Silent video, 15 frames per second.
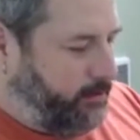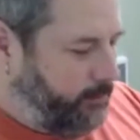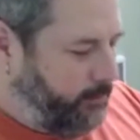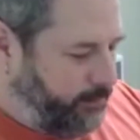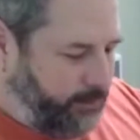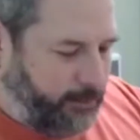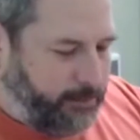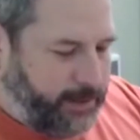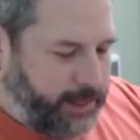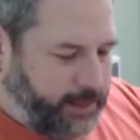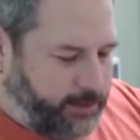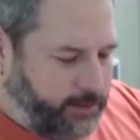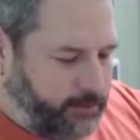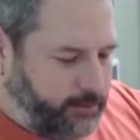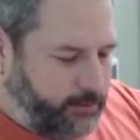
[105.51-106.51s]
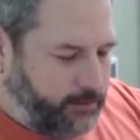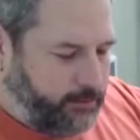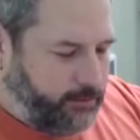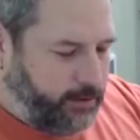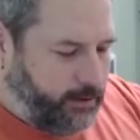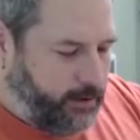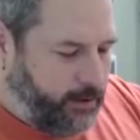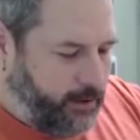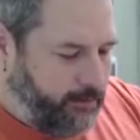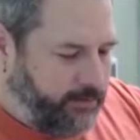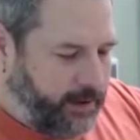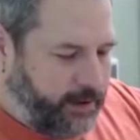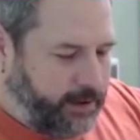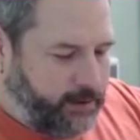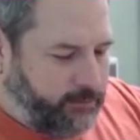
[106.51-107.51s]
with our P2
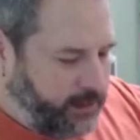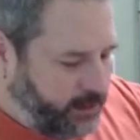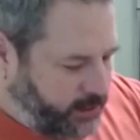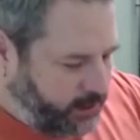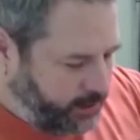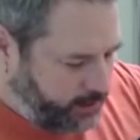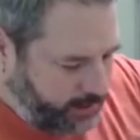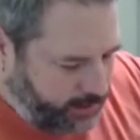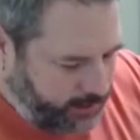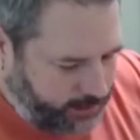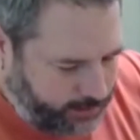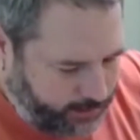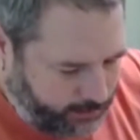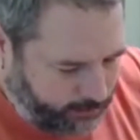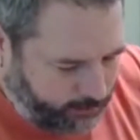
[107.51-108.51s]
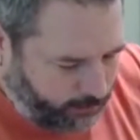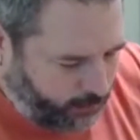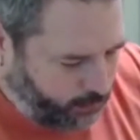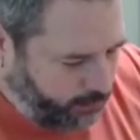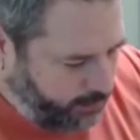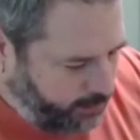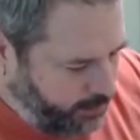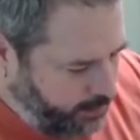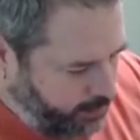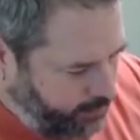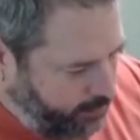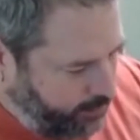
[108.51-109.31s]
evaluation board.